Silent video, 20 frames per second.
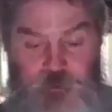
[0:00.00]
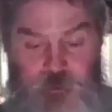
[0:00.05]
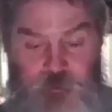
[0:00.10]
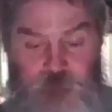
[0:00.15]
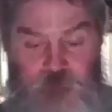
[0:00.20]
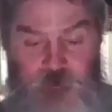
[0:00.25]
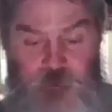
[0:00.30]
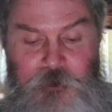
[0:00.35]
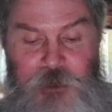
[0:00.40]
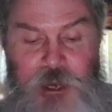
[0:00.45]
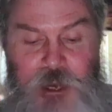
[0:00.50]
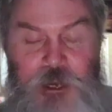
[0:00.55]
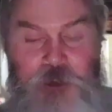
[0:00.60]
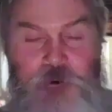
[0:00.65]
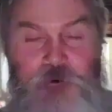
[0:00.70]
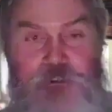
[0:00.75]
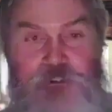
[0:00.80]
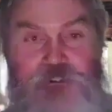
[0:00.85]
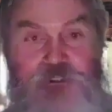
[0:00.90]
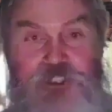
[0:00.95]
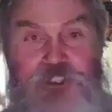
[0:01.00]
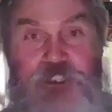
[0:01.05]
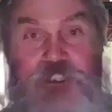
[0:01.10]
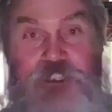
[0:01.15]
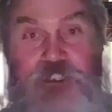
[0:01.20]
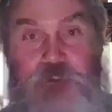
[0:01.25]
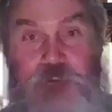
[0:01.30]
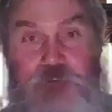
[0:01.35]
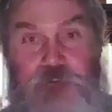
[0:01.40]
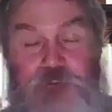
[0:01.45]
he was wounded
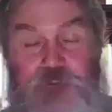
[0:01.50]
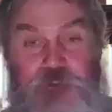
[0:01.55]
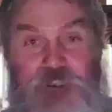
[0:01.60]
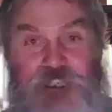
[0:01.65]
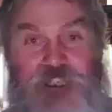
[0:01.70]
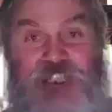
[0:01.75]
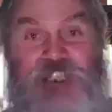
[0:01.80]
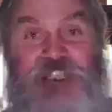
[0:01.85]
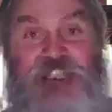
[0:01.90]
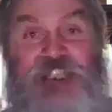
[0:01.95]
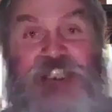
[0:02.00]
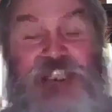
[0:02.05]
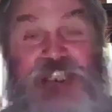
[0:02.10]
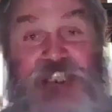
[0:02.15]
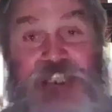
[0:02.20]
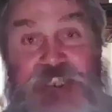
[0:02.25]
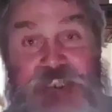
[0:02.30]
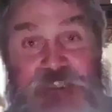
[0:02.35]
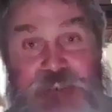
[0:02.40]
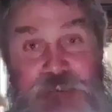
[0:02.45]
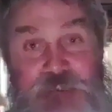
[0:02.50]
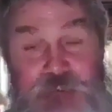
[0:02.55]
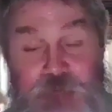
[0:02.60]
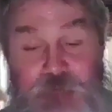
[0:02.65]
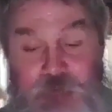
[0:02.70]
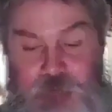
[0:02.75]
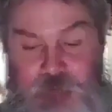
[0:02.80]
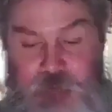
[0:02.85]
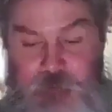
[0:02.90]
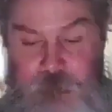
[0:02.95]
for our sins.
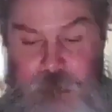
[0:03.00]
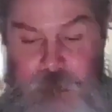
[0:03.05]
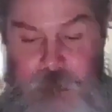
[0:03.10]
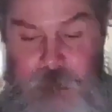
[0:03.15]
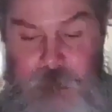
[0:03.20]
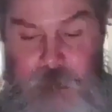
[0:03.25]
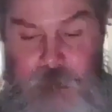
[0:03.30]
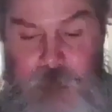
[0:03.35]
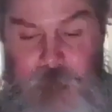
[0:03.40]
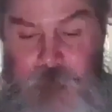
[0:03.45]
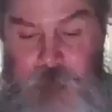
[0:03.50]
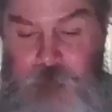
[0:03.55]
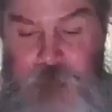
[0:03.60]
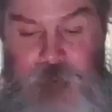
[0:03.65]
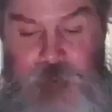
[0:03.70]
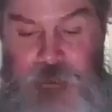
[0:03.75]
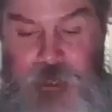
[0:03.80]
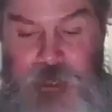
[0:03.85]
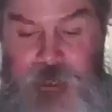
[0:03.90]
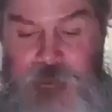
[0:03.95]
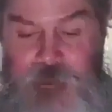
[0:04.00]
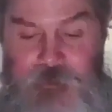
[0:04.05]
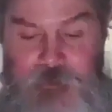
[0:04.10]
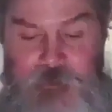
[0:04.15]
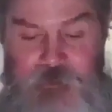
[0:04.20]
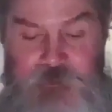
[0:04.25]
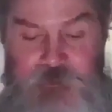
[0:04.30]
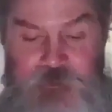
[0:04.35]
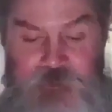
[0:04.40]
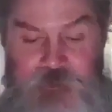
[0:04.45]
He is,
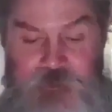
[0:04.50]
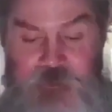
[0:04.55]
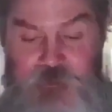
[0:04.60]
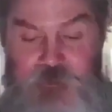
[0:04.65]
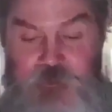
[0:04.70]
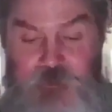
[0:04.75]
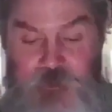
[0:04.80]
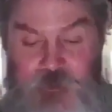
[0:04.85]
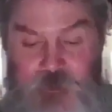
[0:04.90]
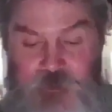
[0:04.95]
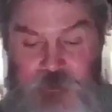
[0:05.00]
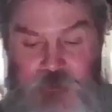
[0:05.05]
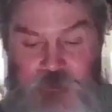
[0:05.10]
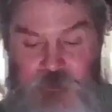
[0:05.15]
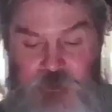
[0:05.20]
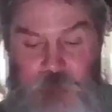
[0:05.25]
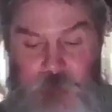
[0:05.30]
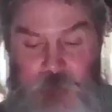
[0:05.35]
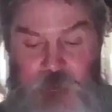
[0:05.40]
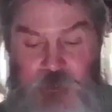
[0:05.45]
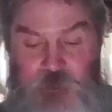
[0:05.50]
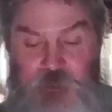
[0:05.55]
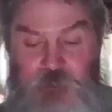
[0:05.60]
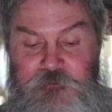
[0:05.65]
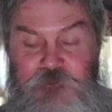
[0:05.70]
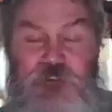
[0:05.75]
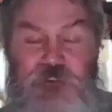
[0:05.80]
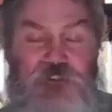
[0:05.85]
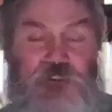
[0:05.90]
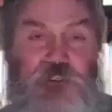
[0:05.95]
but not in the sense
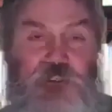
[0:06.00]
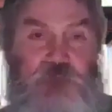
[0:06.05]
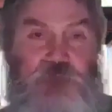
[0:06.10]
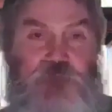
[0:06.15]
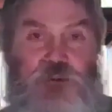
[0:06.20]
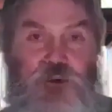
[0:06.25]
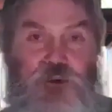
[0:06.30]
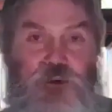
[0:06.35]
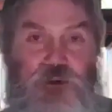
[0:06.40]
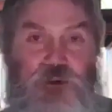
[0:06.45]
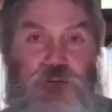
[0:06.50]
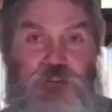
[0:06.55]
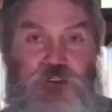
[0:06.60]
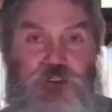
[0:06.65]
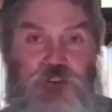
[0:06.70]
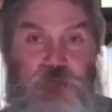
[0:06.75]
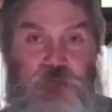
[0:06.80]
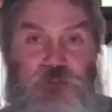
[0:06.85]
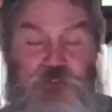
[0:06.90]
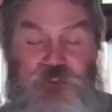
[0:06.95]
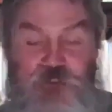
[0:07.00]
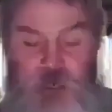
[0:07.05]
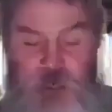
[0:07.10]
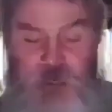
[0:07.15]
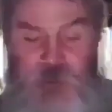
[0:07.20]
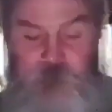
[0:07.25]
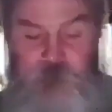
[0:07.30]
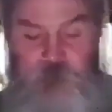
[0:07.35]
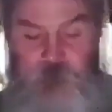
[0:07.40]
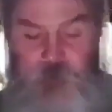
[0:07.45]
Christians believe in some
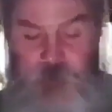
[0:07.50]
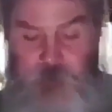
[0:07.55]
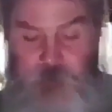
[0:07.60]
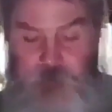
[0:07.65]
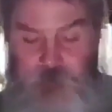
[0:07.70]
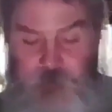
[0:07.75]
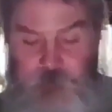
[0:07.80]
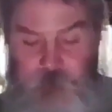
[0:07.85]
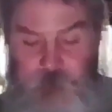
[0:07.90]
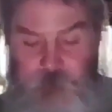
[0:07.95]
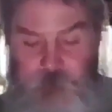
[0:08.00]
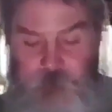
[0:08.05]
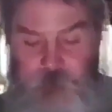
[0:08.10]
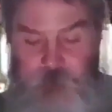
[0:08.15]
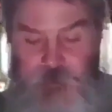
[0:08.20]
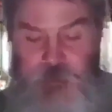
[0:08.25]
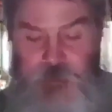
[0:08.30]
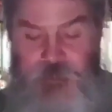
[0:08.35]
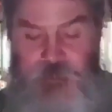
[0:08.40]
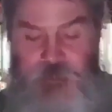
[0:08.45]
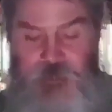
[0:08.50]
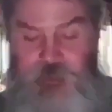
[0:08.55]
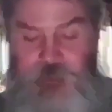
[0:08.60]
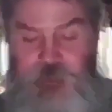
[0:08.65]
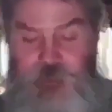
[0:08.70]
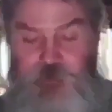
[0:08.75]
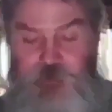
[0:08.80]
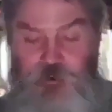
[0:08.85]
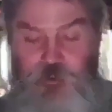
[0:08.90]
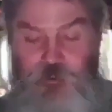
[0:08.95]
sort of human sacrifice.
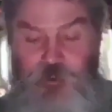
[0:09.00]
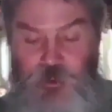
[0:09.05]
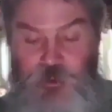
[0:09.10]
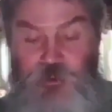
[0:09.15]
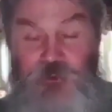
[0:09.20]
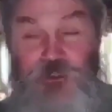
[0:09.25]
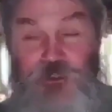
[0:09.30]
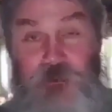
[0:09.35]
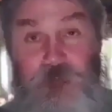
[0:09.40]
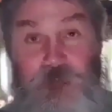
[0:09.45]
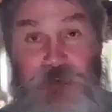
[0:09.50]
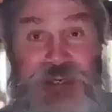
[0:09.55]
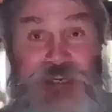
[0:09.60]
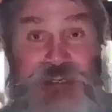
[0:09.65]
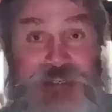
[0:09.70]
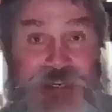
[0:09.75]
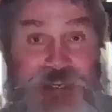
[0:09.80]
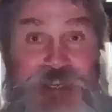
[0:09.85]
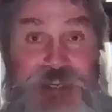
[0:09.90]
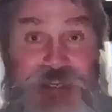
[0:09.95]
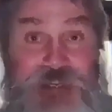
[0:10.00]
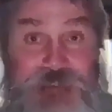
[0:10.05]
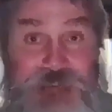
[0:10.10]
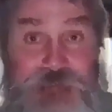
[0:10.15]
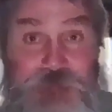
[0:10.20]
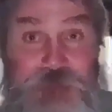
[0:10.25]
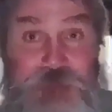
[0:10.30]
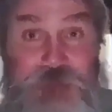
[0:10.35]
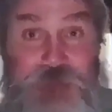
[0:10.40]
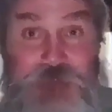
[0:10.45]
He is
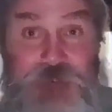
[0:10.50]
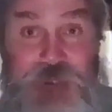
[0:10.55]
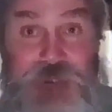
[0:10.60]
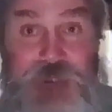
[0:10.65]
wounded by